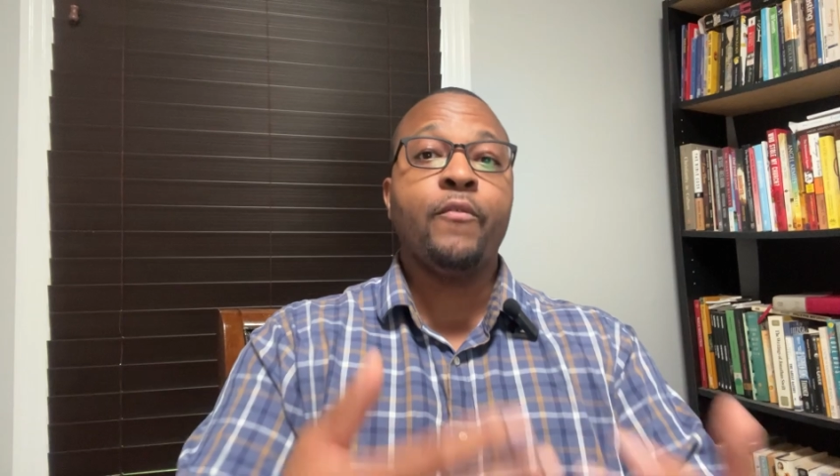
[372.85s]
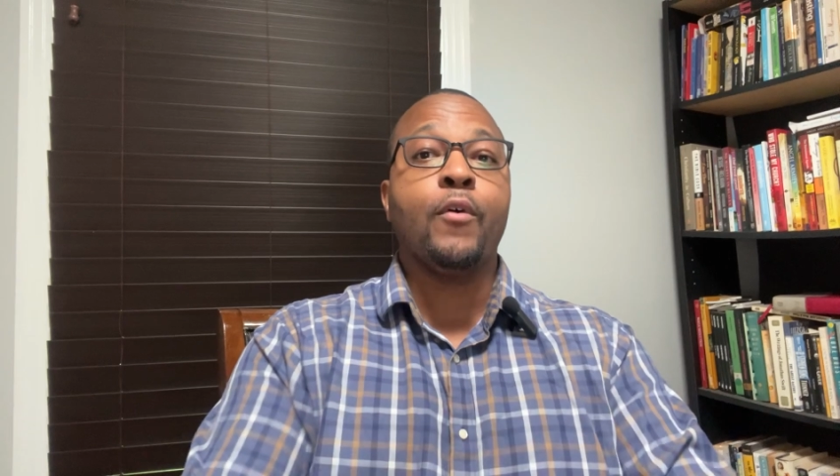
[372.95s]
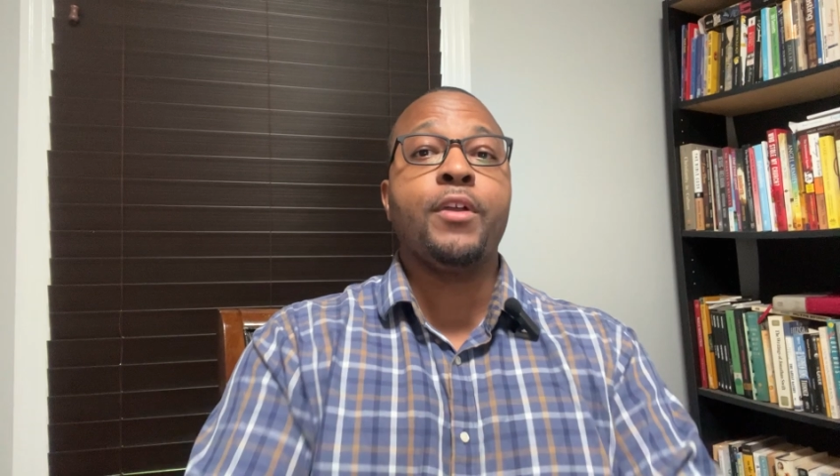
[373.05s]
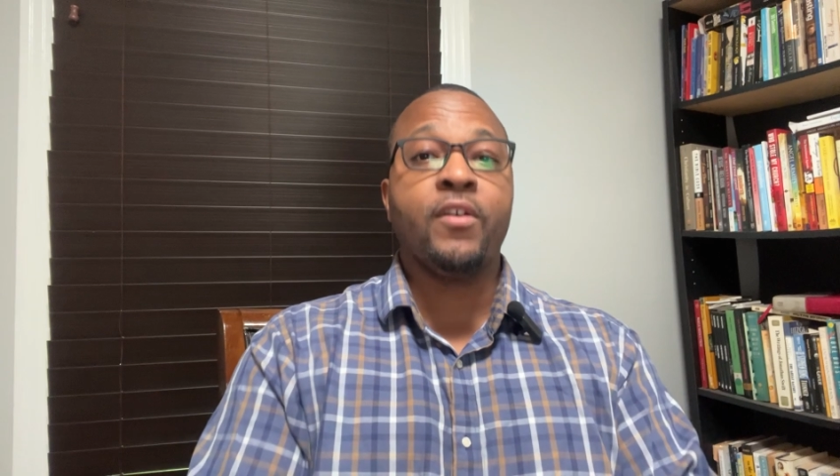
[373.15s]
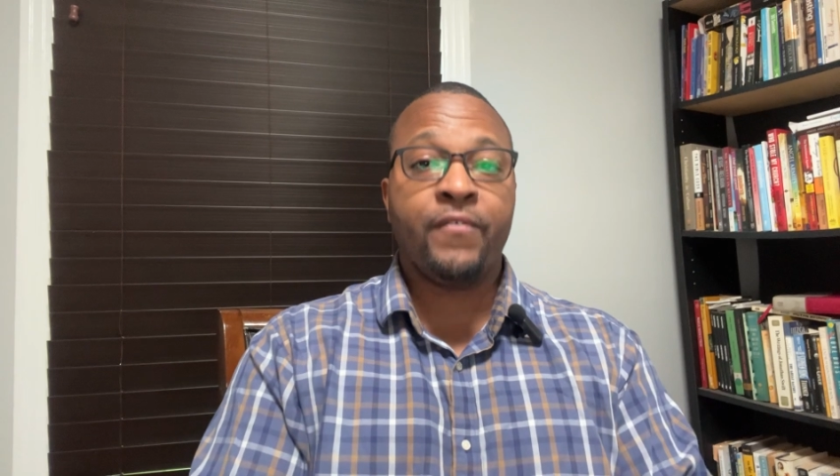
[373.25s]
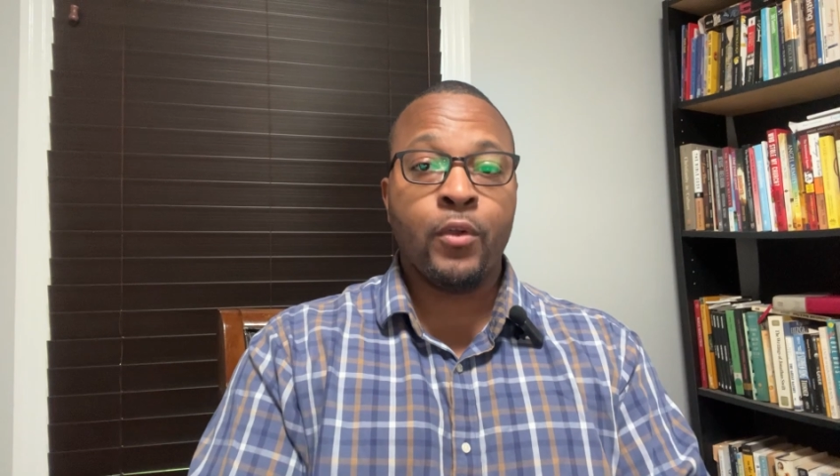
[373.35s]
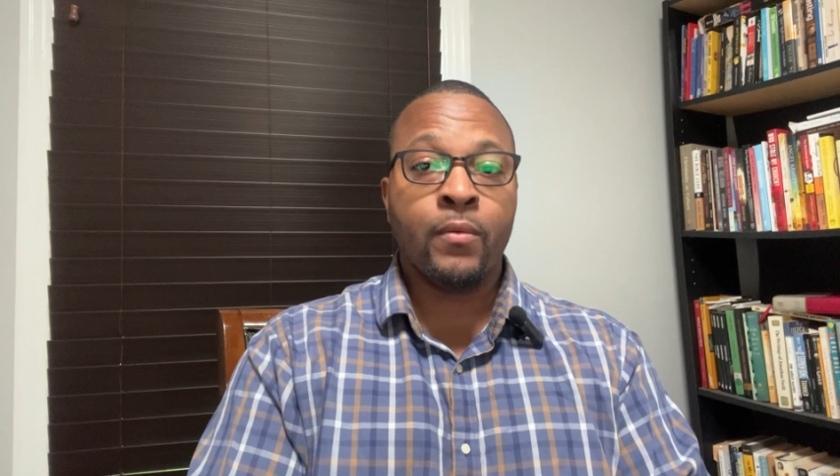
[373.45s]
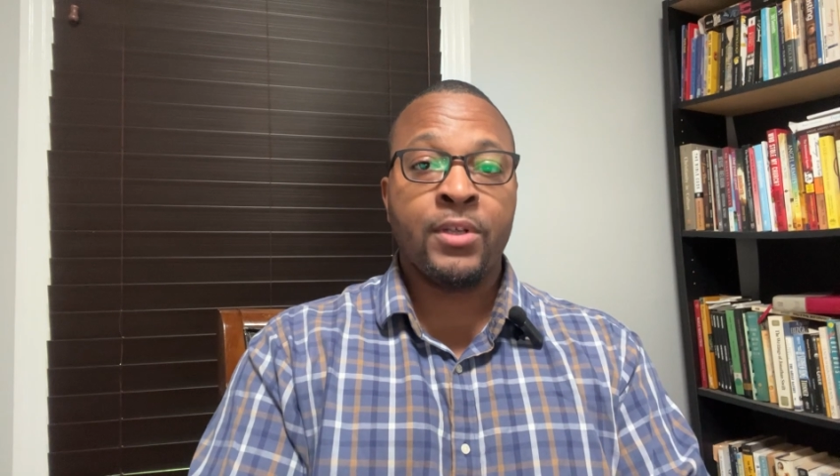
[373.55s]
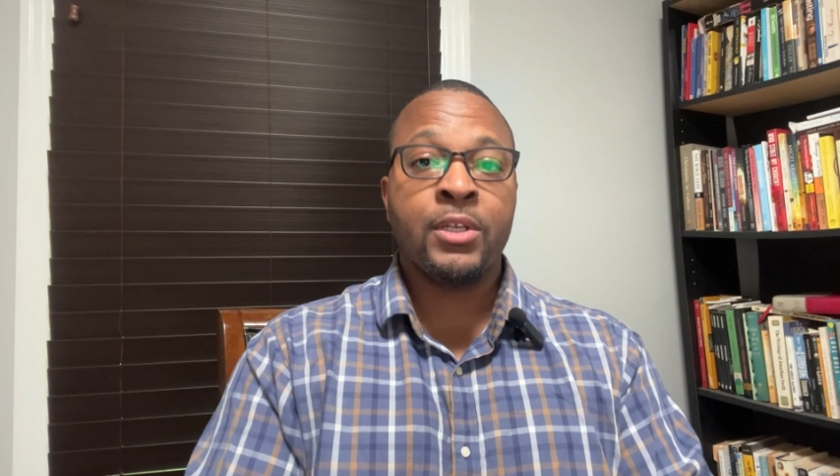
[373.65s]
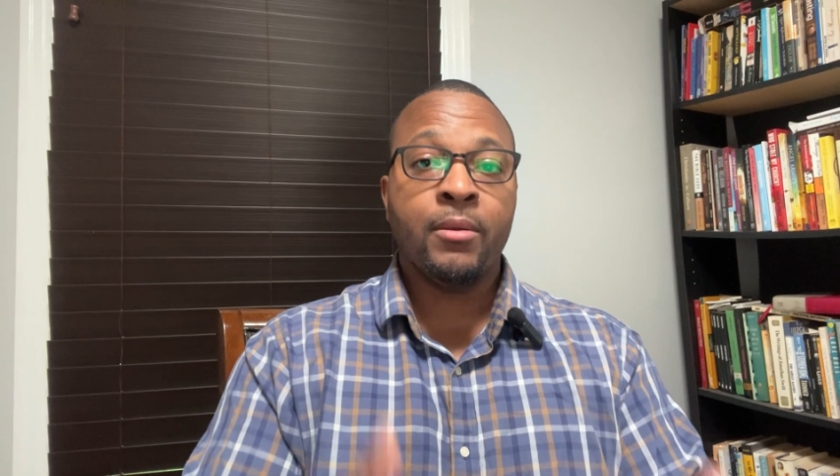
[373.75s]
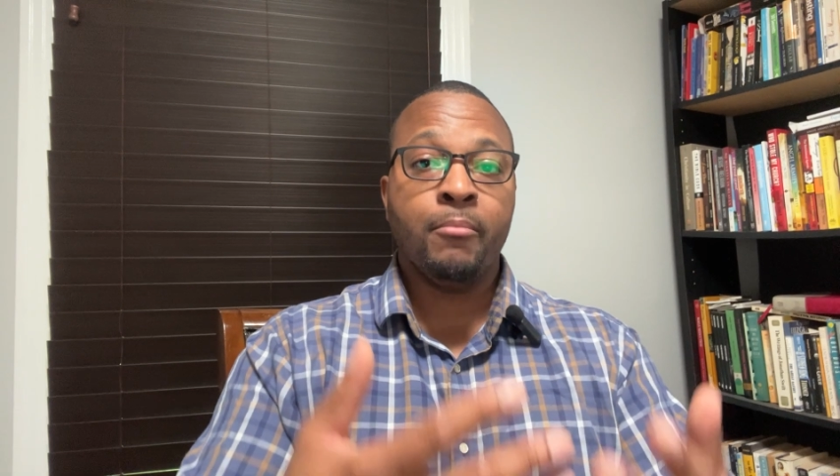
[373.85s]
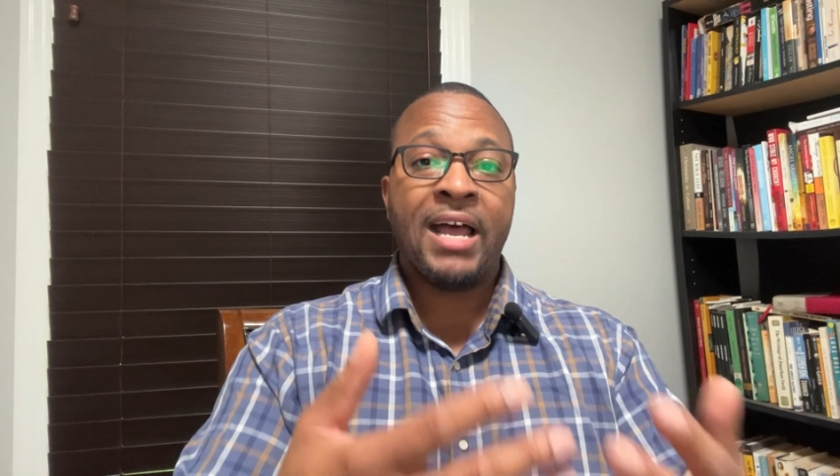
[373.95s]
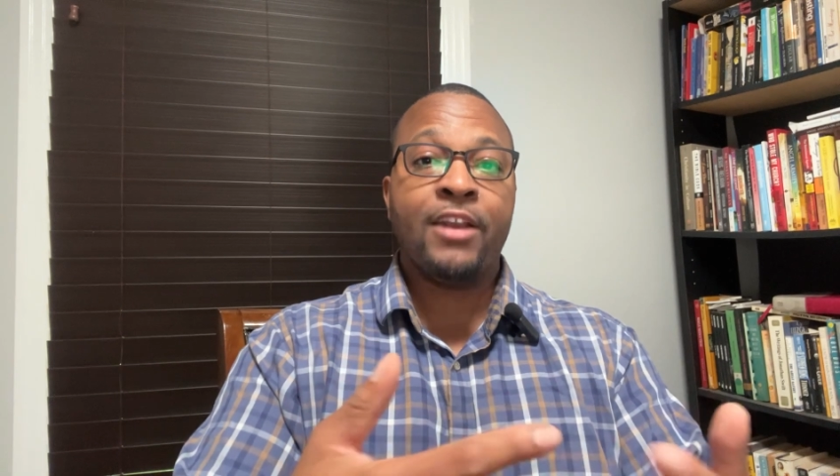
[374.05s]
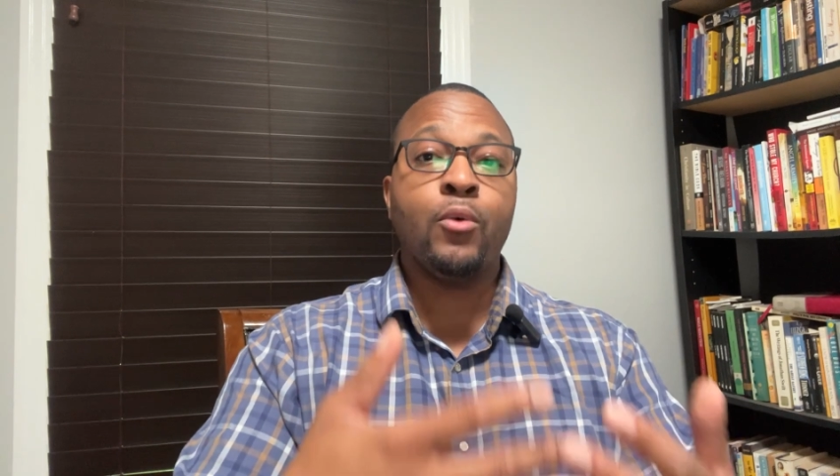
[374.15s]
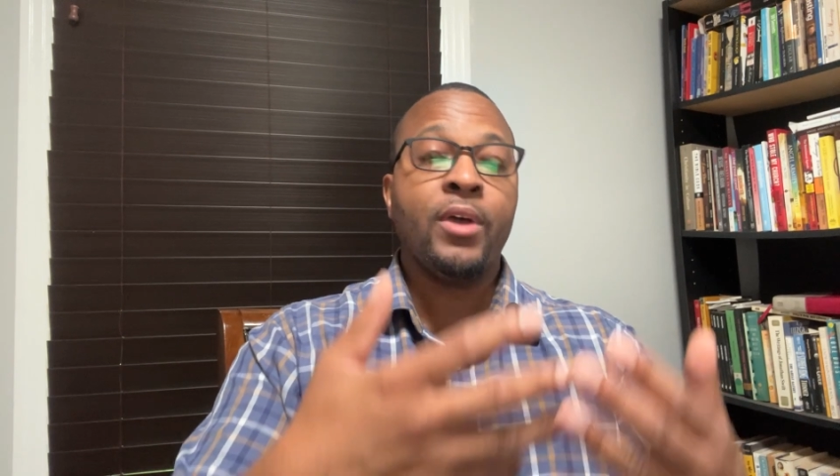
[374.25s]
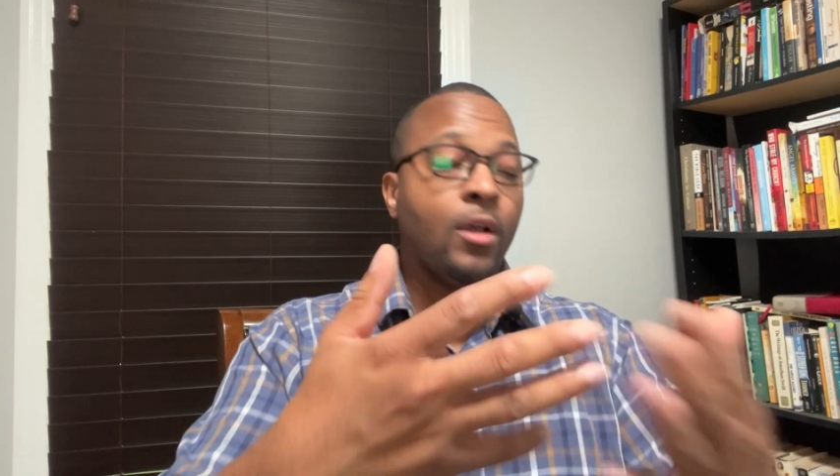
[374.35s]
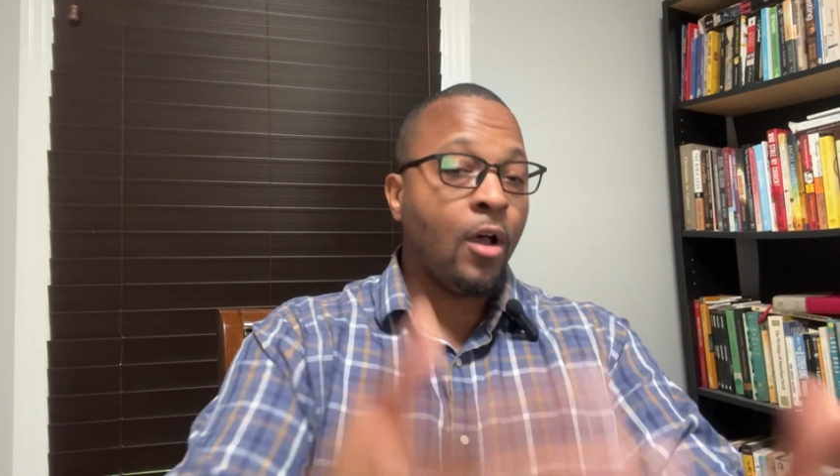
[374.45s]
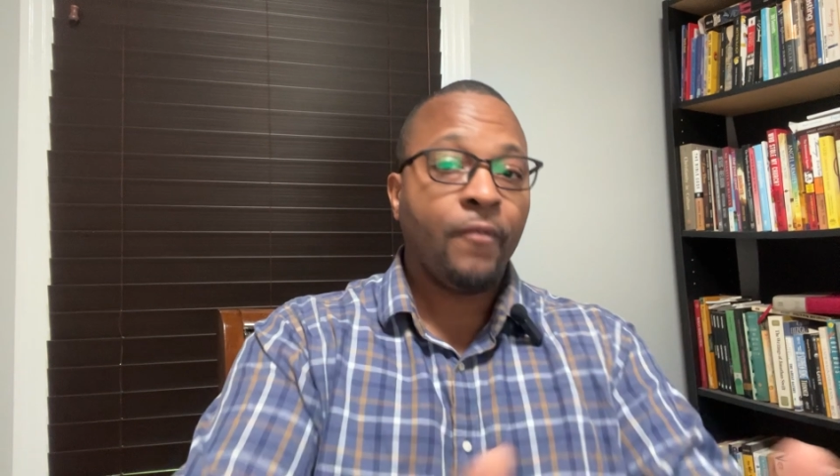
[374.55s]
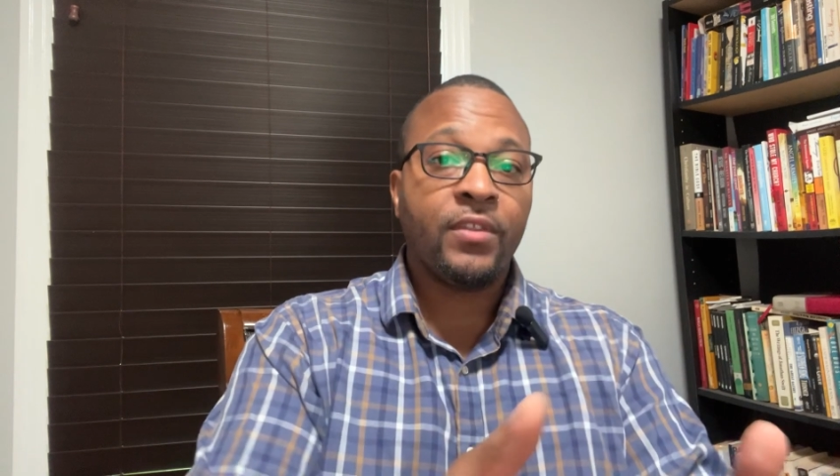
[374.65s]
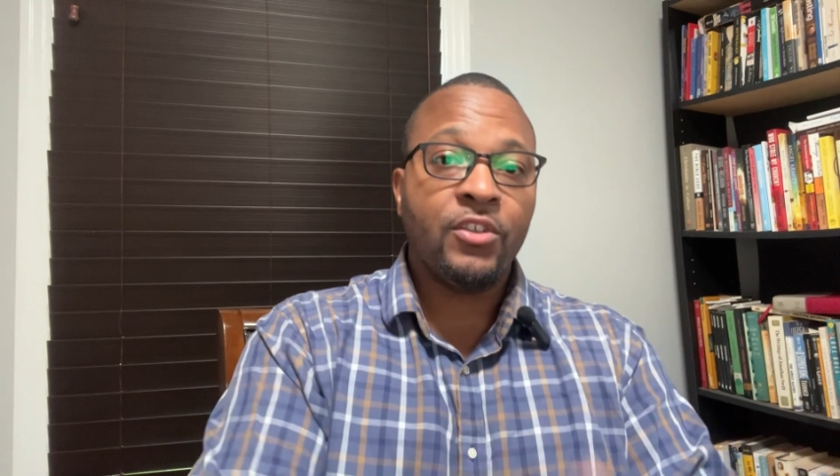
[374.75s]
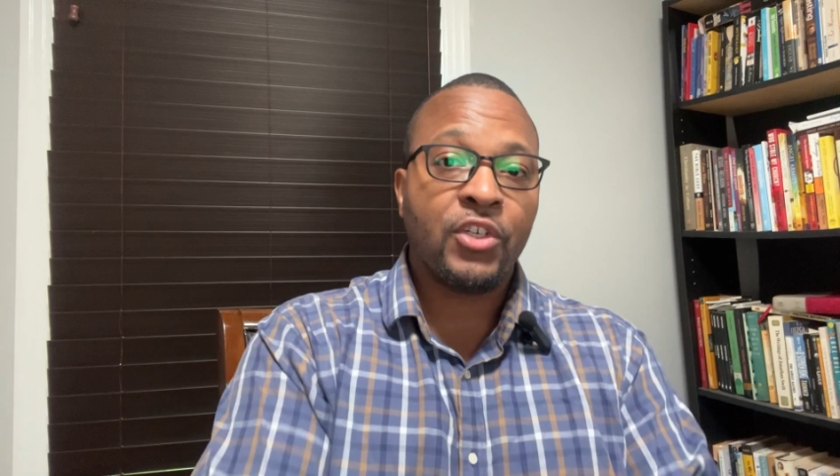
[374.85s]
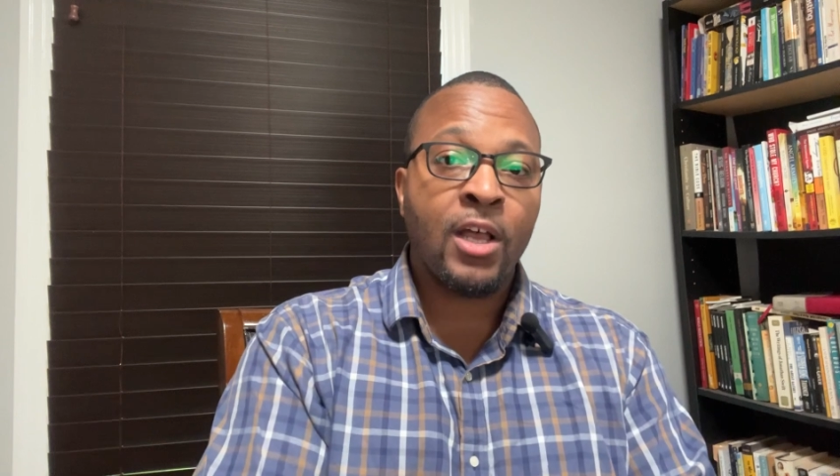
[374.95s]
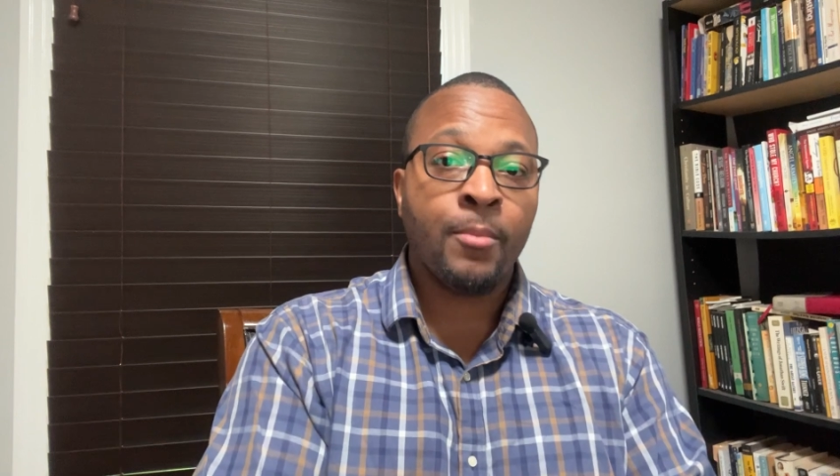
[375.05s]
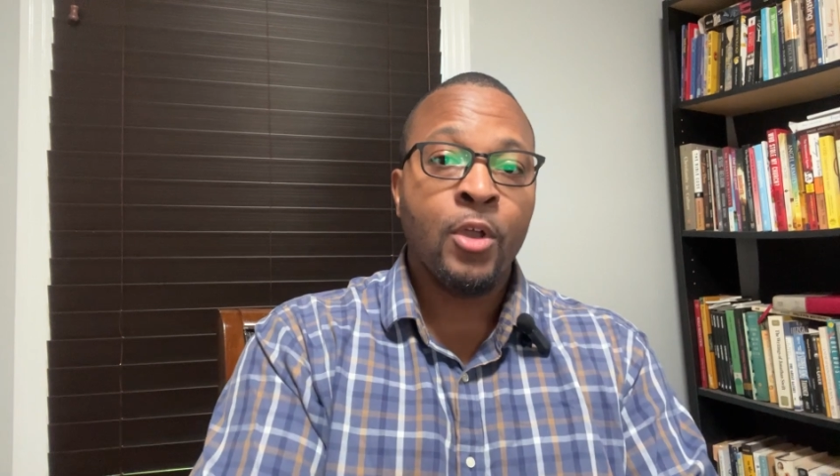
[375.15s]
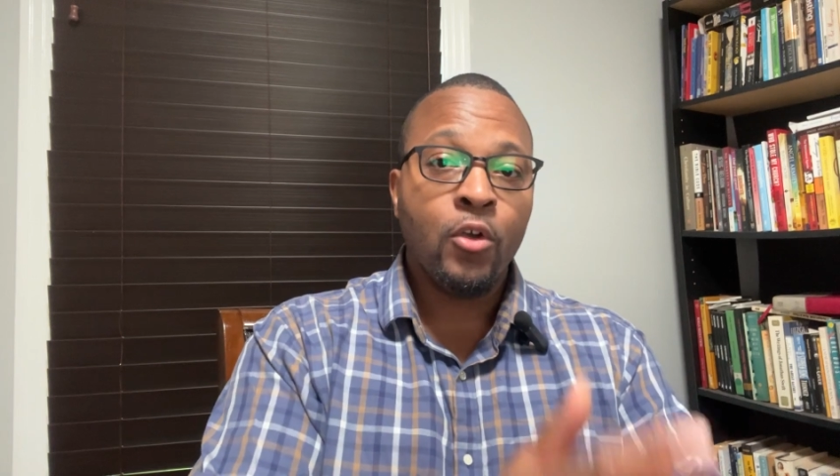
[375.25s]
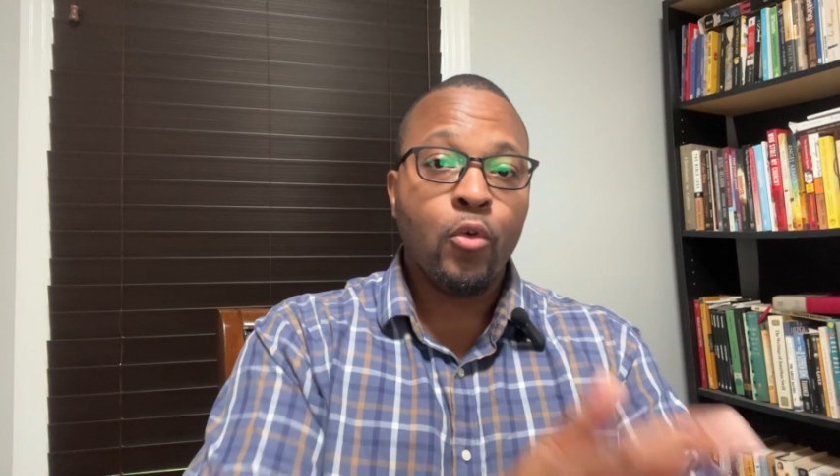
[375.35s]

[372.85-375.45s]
for your viewers by knowing off the jump